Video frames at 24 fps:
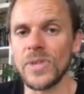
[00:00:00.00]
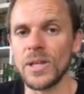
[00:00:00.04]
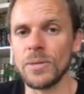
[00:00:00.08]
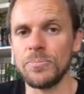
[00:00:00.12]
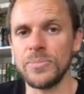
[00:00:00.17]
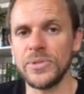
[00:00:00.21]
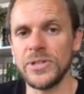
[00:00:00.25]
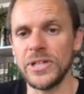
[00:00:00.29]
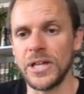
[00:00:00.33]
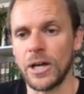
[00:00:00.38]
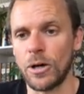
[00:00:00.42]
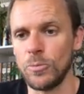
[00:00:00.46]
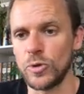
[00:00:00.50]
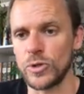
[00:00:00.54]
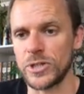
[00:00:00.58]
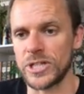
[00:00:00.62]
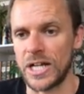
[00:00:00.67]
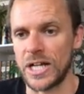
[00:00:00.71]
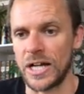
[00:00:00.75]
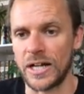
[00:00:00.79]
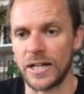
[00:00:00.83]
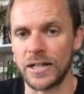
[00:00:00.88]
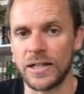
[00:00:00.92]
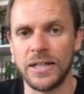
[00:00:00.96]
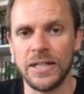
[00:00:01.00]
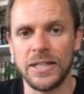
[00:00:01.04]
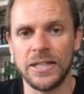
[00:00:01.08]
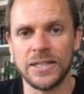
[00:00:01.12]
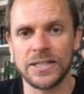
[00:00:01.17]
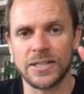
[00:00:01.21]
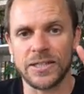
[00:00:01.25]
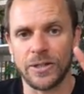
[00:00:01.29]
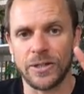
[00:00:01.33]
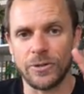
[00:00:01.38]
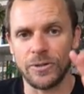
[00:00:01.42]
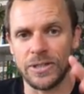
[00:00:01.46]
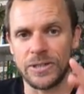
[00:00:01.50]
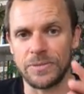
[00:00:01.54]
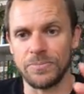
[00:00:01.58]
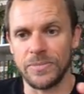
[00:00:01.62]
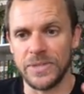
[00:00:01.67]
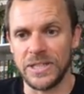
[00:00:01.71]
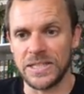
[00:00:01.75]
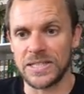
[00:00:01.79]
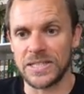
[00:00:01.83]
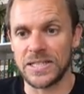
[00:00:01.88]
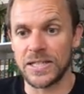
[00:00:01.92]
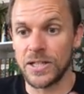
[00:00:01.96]
Piaomu Zhang, so it
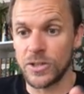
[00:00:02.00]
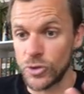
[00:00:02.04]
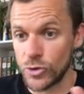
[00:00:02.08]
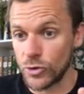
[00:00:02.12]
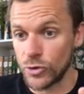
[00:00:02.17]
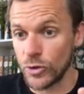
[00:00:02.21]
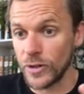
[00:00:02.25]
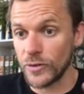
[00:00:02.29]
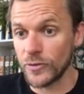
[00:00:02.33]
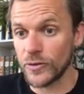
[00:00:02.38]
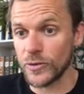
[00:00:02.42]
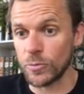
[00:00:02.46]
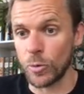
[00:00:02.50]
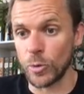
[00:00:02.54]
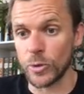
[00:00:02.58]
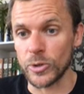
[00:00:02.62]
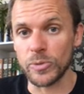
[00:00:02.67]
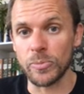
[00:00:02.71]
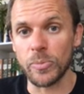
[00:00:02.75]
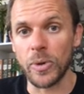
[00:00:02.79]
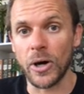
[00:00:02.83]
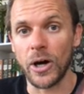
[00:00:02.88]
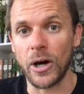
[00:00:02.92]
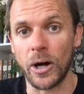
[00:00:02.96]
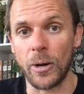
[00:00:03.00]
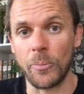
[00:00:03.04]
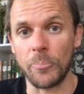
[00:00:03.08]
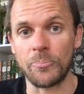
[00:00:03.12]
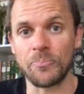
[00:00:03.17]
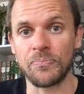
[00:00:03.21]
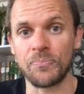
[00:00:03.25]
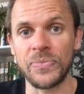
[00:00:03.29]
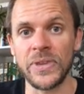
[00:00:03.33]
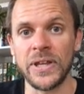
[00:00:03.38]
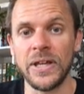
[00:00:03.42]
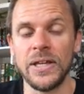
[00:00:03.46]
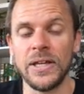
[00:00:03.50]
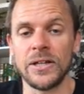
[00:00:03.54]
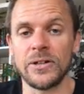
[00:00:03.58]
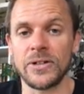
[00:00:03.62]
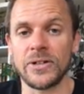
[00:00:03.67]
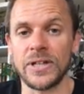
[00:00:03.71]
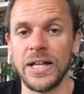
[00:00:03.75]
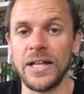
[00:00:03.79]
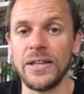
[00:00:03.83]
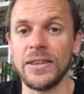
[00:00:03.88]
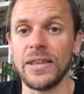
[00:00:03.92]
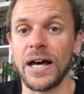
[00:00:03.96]
means driftwood palm.
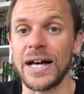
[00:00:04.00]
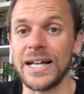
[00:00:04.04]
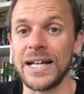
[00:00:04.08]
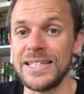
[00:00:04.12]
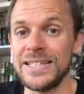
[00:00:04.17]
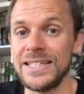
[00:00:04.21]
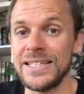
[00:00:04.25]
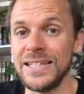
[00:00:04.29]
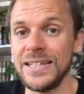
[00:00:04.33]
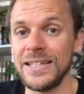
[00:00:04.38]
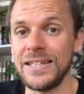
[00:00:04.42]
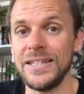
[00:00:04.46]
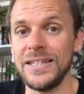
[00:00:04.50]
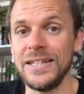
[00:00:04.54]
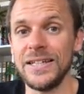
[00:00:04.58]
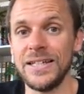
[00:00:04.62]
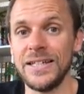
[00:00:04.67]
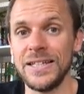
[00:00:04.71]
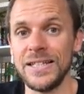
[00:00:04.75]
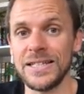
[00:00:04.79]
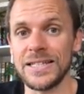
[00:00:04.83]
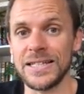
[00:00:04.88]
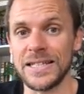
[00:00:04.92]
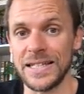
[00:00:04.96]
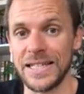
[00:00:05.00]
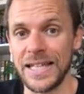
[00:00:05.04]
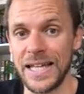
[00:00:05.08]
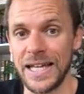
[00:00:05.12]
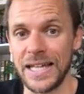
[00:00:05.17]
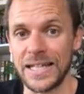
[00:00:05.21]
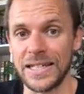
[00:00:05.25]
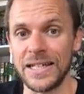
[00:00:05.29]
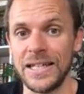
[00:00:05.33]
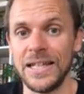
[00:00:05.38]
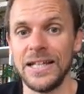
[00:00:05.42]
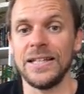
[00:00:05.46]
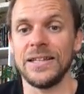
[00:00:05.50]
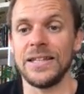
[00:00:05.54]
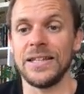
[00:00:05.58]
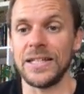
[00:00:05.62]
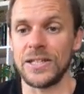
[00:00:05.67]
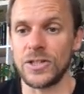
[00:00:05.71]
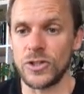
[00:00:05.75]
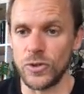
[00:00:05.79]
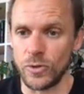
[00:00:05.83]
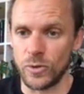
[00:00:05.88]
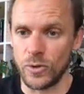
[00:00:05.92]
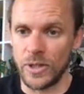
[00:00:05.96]
Okay, the idea here is again
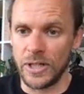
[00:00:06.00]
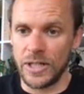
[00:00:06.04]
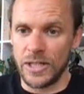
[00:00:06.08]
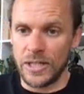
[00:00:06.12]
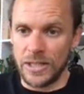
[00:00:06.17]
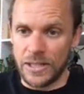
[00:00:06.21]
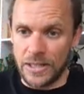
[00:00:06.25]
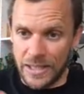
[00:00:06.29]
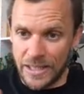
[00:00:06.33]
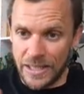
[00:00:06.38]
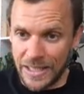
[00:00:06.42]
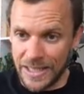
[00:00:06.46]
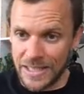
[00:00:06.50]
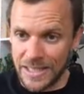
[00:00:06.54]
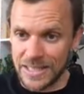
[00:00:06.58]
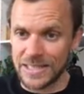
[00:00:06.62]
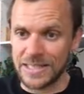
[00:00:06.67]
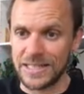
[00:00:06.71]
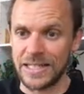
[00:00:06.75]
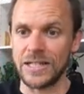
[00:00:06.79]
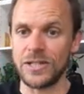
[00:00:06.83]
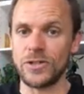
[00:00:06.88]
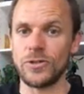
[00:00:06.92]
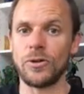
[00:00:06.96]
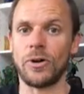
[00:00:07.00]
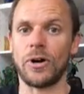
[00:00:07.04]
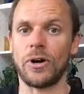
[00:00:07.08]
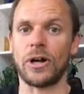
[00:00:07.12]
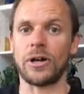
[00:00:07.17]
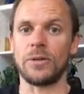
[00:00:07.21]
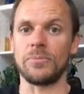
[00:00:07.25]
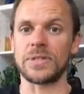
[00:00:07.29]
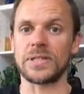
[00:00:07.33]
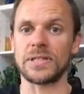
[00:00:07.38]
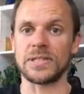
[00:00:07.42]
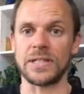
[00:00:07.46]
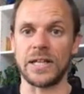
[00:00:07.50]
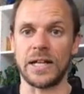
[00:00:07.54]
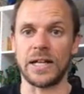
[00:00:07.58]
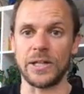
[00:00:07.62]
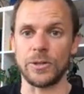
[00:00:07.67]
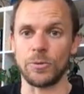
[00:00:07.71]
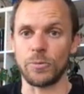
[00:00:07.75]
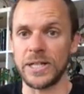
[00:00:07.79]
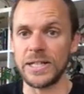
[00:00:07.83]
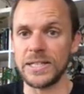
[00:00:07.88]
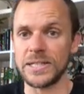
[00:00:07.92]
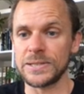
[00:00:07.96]
that you extend your arms
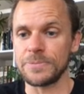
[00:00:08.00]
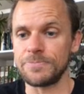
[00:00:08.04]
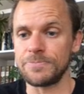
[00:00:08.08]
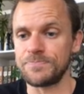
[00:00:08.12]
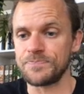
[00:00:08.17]
sideways,